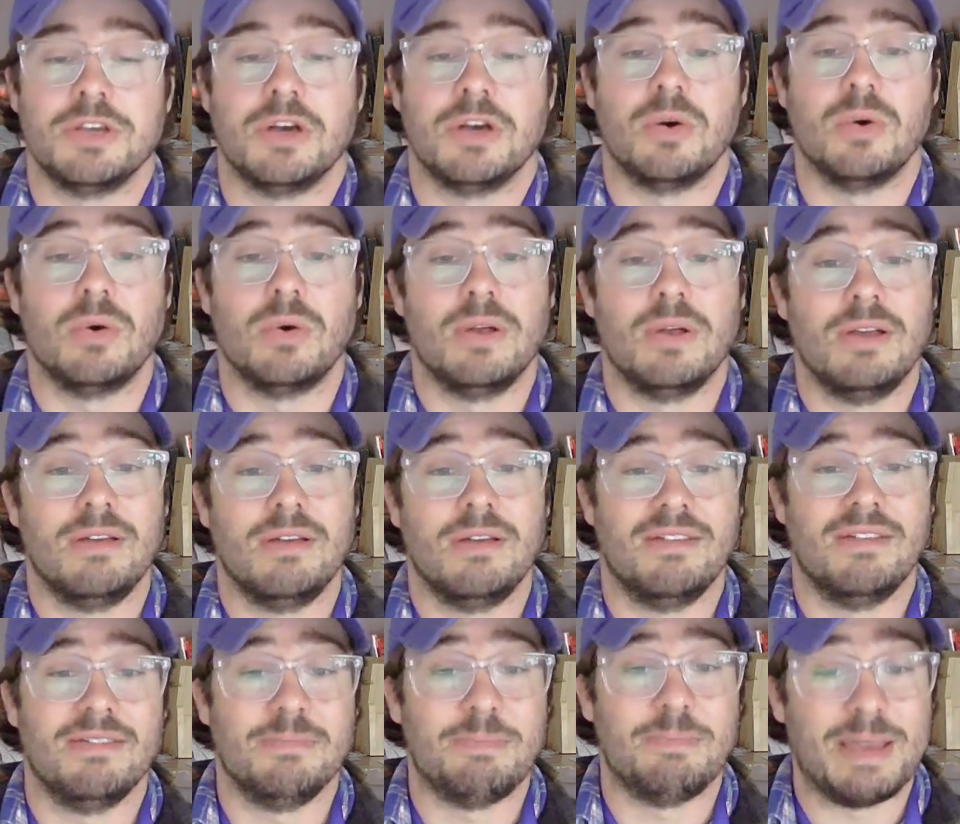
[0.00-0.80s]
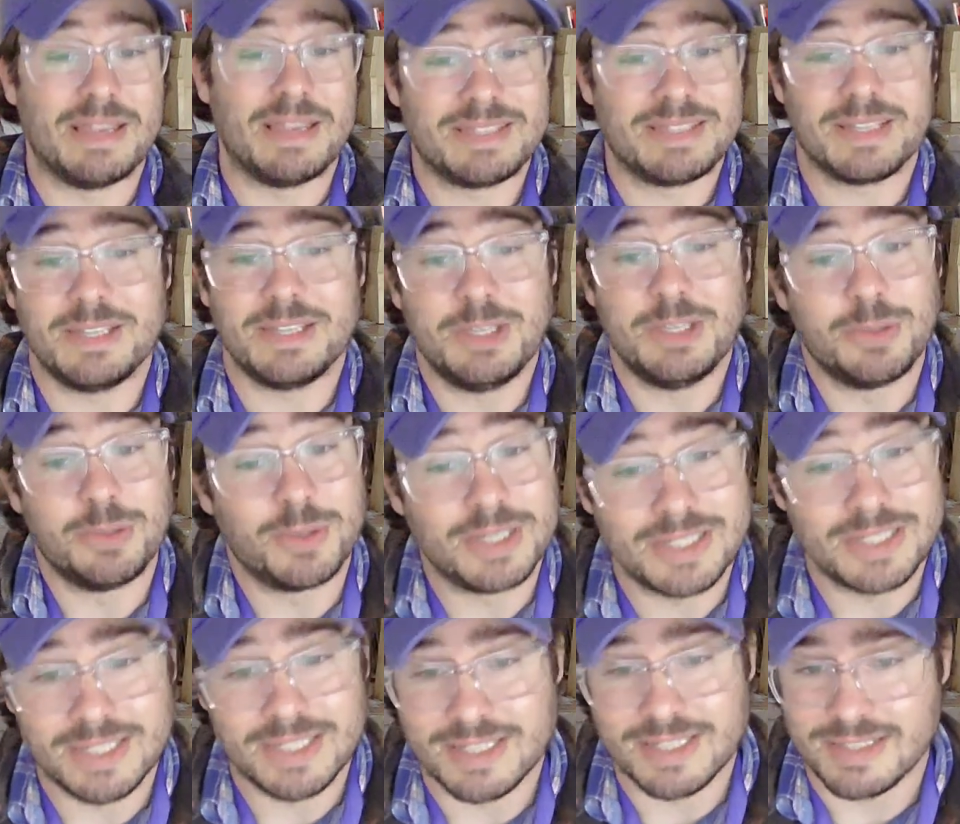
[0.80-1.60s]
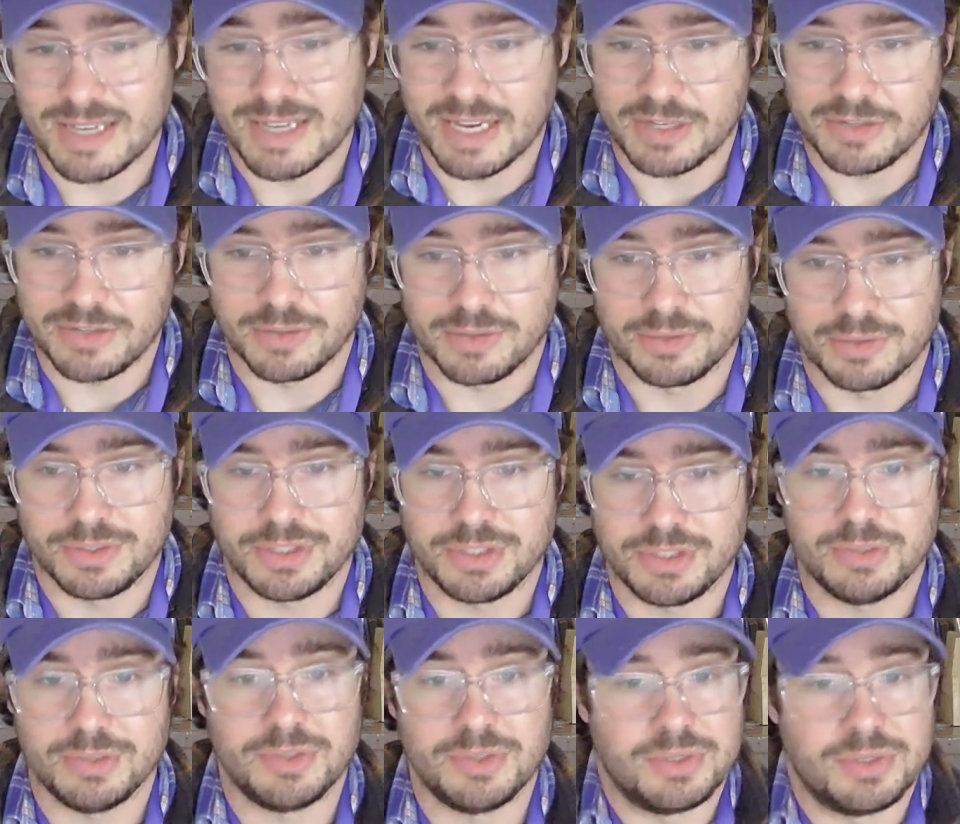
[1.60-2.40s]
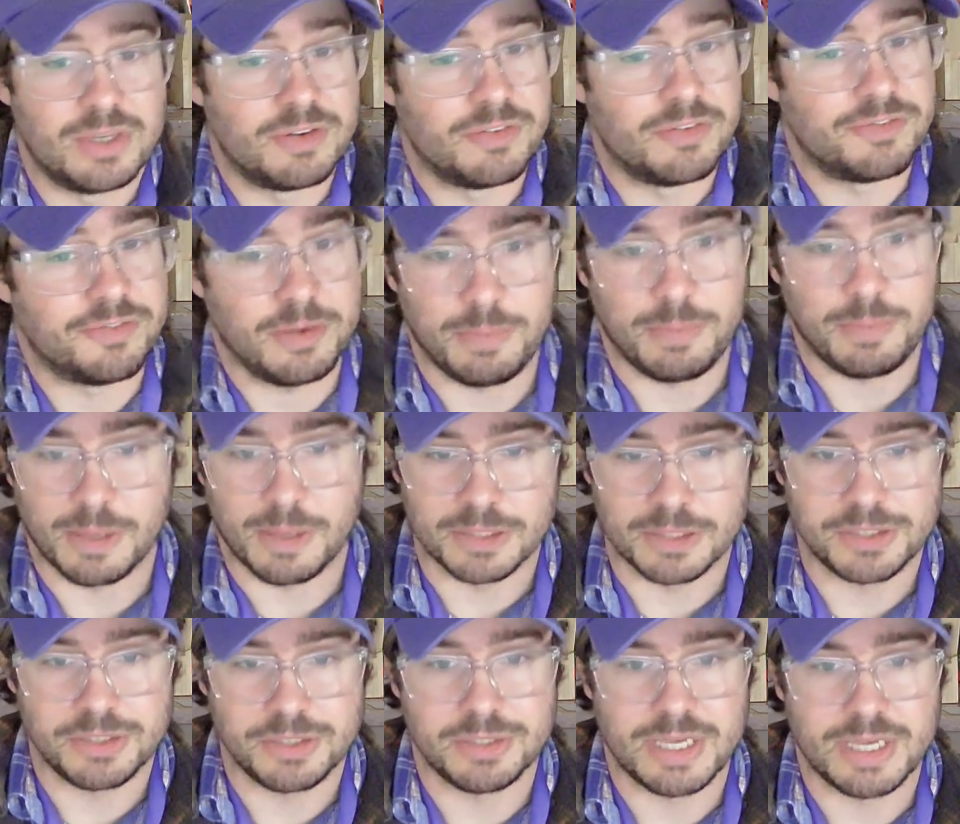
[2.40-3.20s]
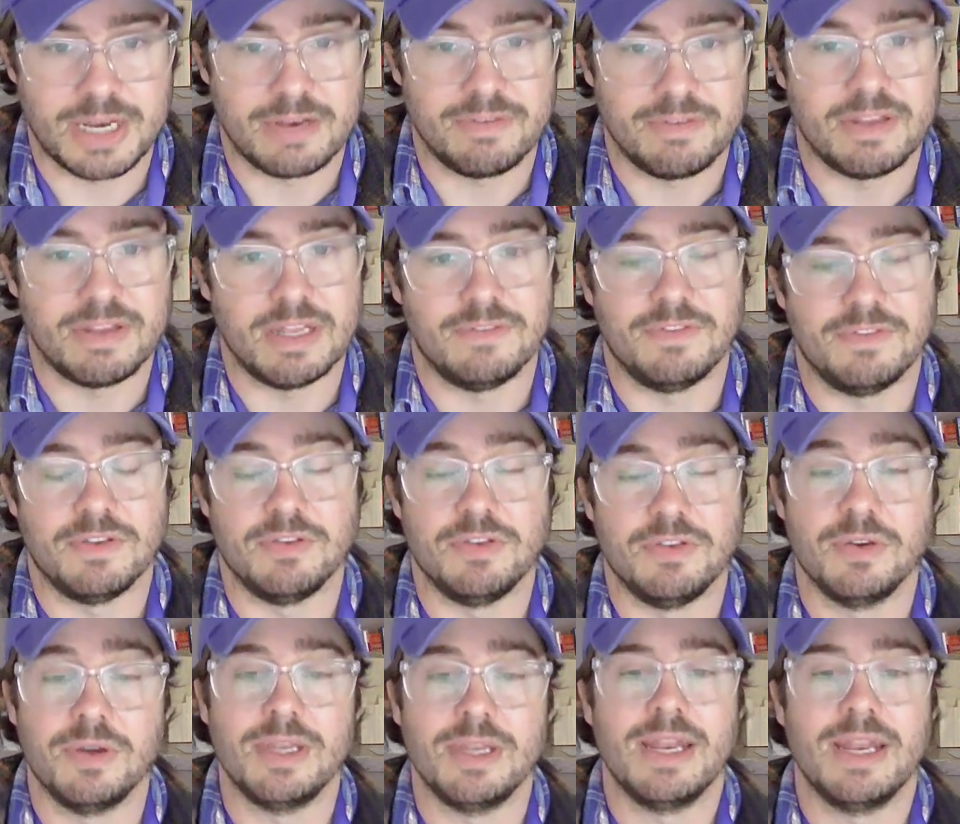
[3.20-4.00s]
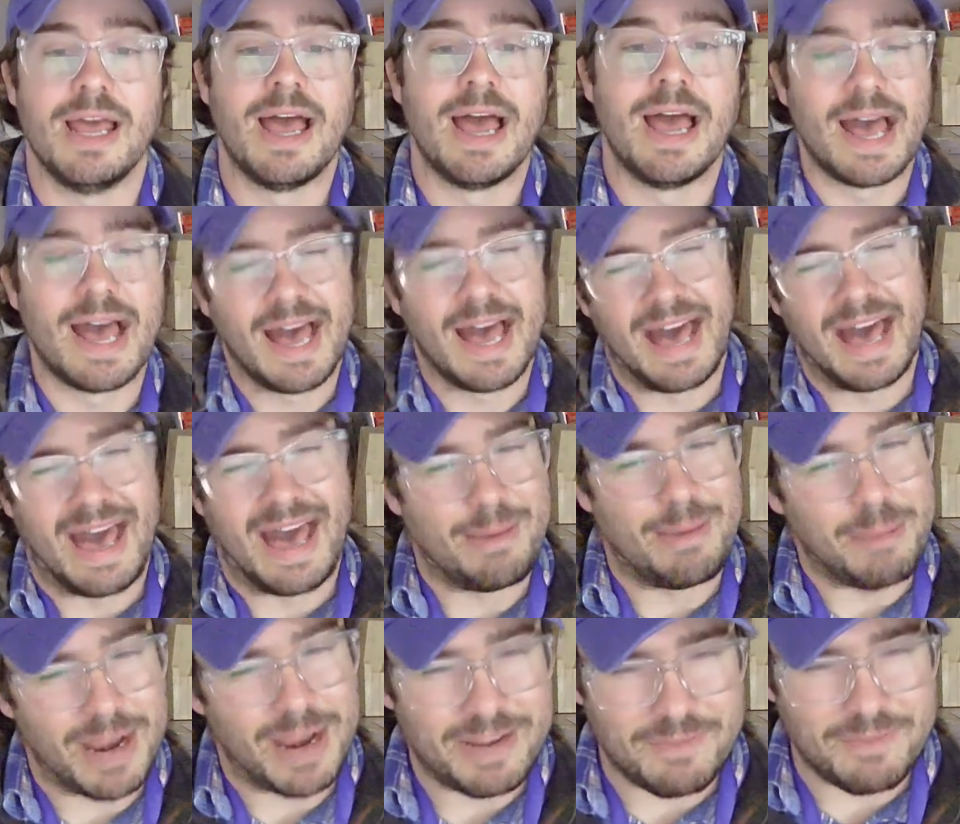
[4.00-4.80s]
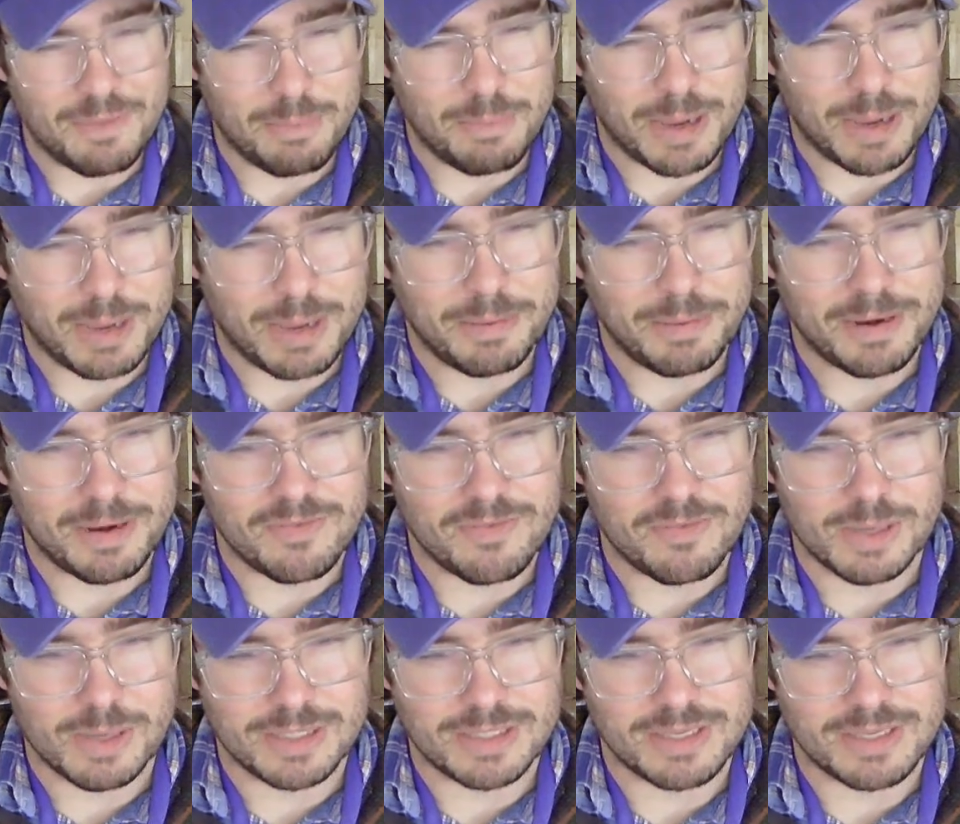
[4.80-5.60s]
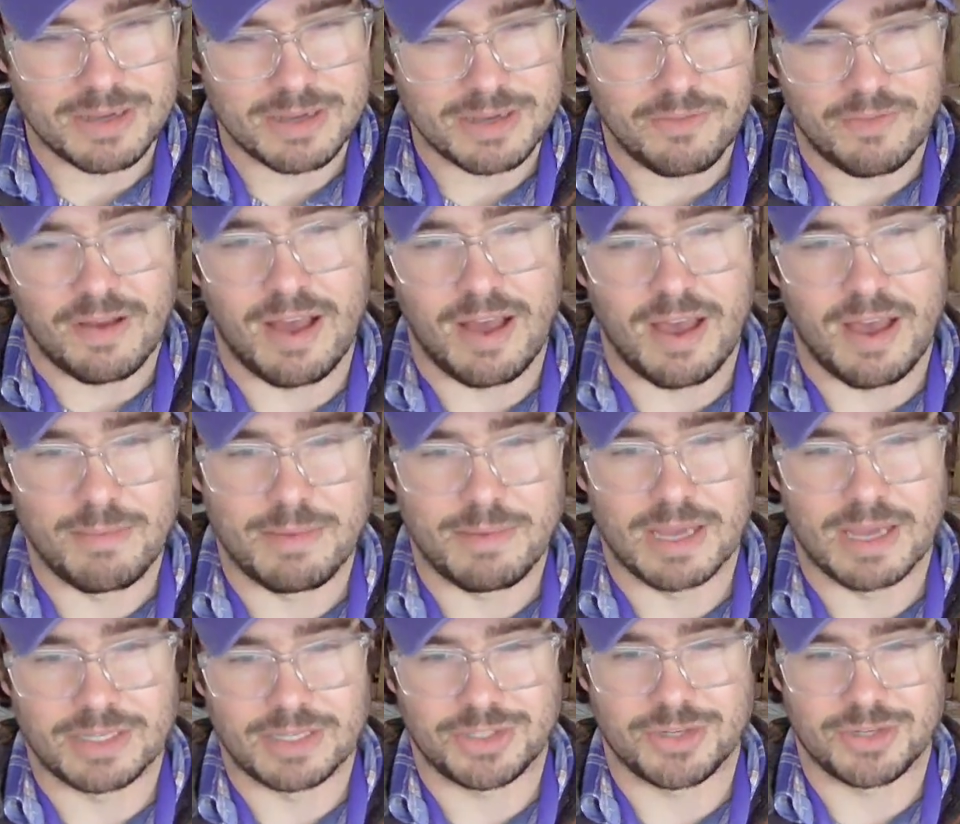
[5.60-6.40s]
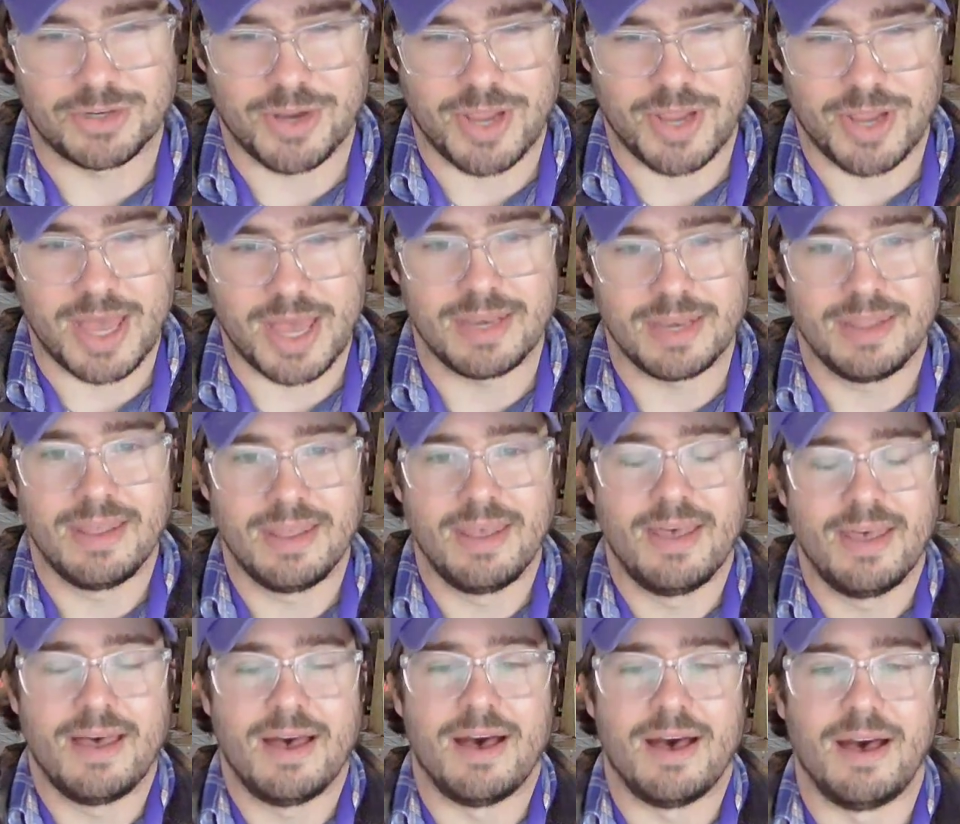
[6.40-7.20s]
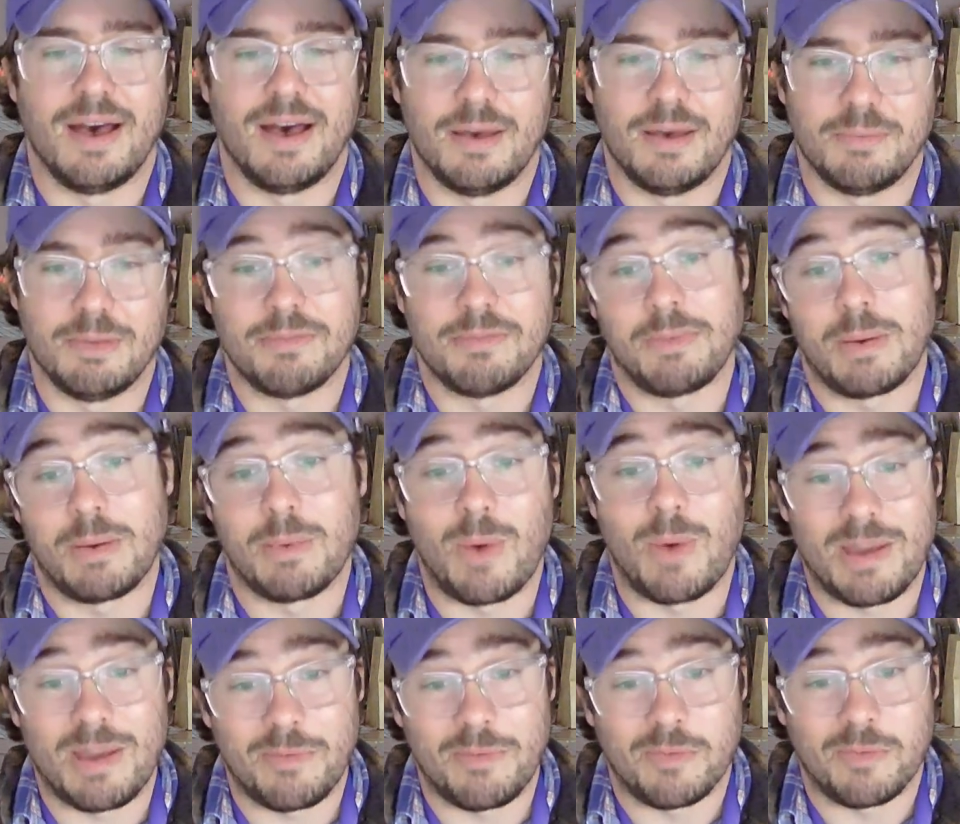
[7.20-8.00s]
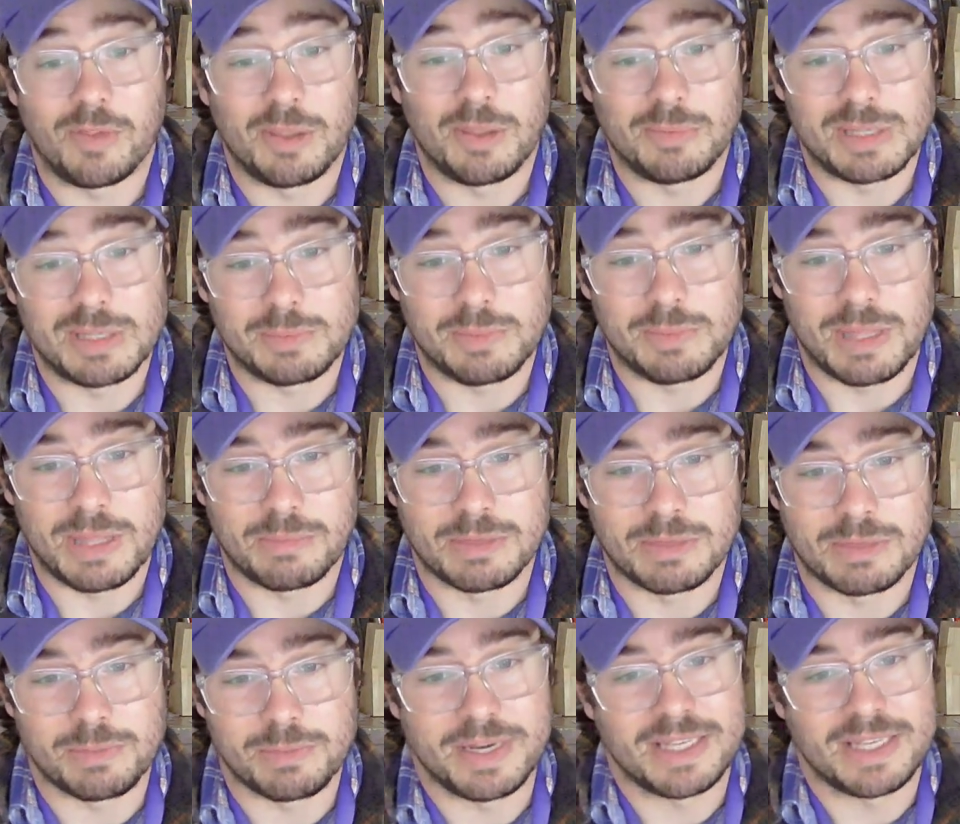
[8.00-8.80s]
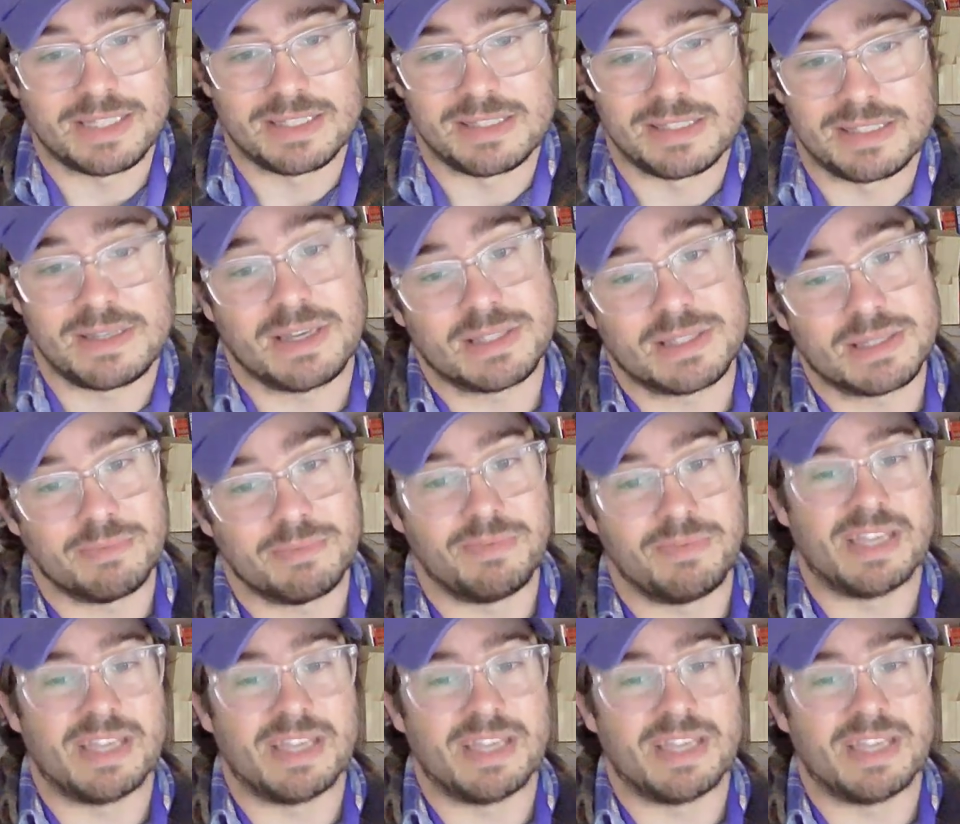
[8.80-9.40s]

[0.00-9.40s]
So basically you'll get to design your own shoes. You get a free pair of shoes out of it if you do it. I might even buy a pair for myself. I'm not sure yet. if my wife will let me spend that much money, because the